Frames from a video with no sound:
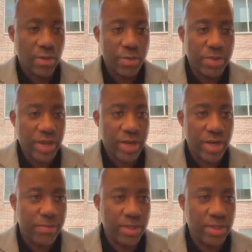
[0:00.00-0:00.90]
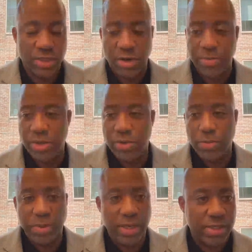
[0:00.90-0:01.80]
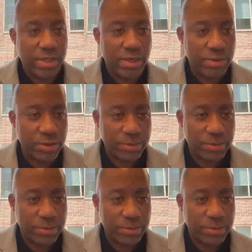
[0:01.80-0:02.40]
when they come and determine new BSLs?